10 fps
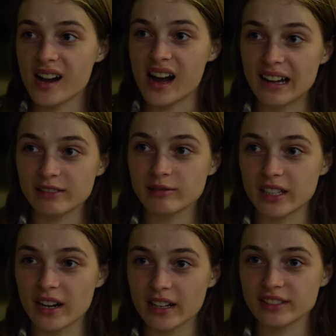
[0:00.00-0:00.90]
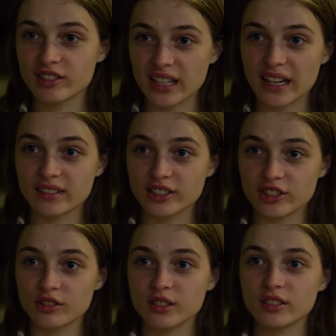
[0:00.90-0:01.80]
I, I drive,
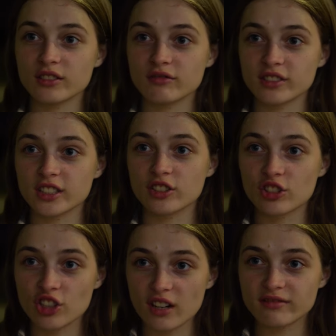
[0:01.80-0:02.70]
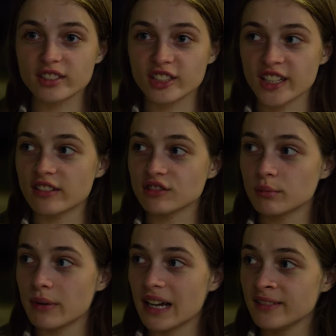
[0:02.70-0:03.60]
drove, drove on
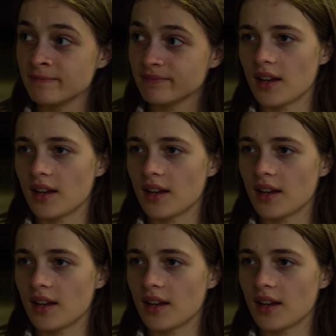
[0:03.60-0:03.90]
Autobahn.